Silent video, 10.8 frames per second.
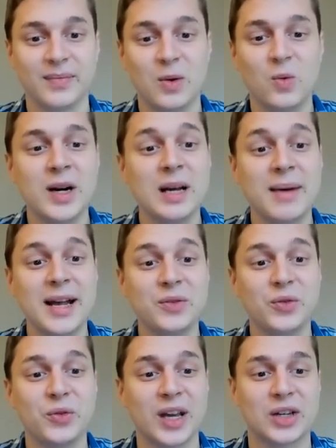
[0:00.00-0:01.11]
What about
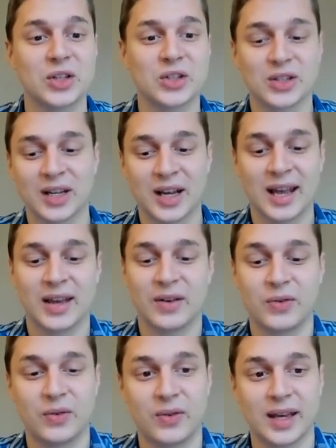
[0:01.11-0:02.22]
fish?
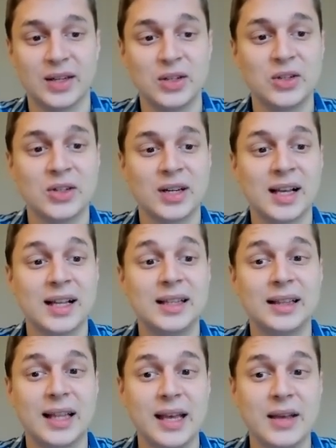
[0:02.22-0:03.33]
Fish
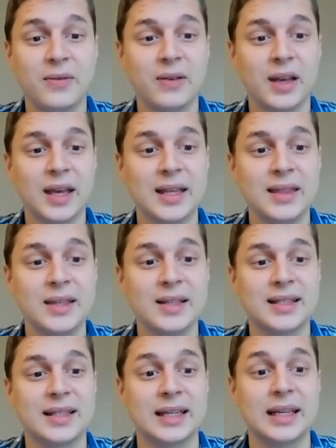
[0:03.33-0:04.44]
live in the
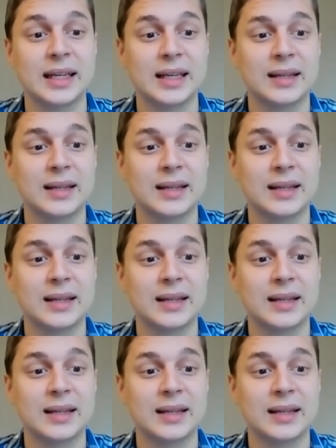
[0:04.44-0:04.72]
sea.